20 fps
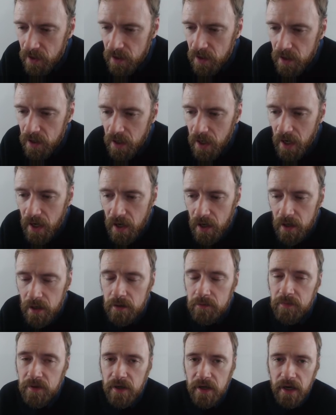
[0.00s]

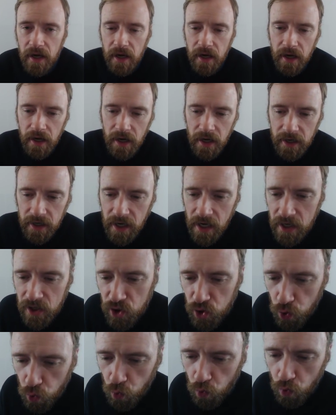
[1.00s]
Yeah, but again,
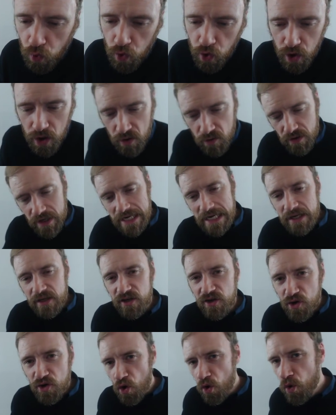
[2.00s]
do you need
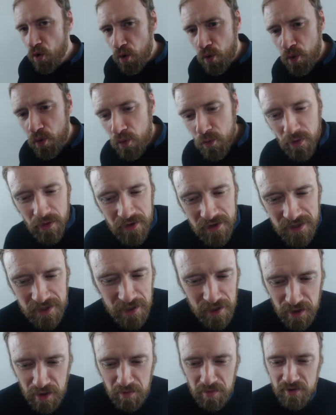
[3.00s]
to know the
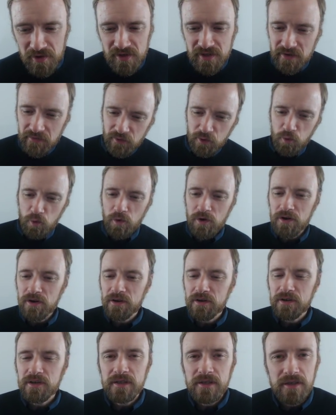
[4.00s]
syllables of a
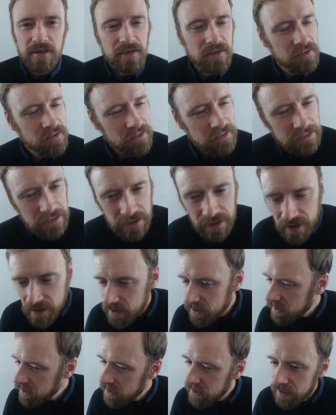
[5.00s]
word?
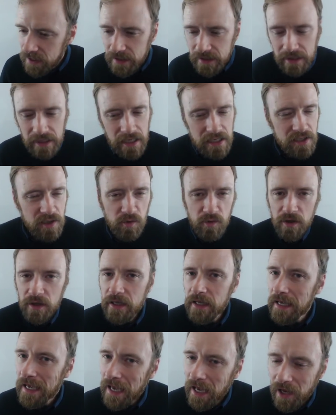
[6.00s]
It doesn't
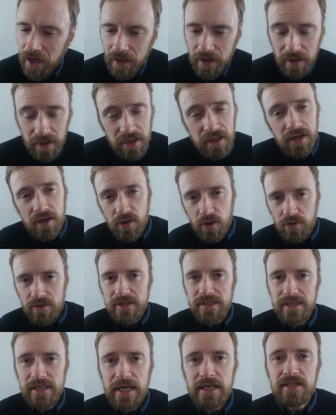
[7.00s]
really,
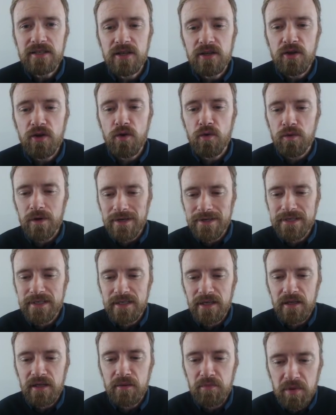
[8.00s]
it's nice to know what a
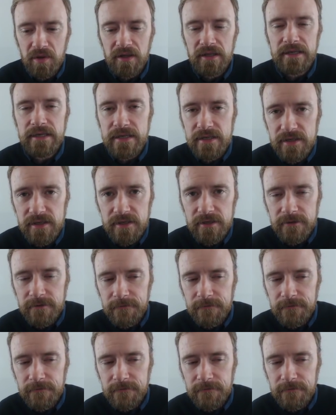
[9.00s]
syllable is.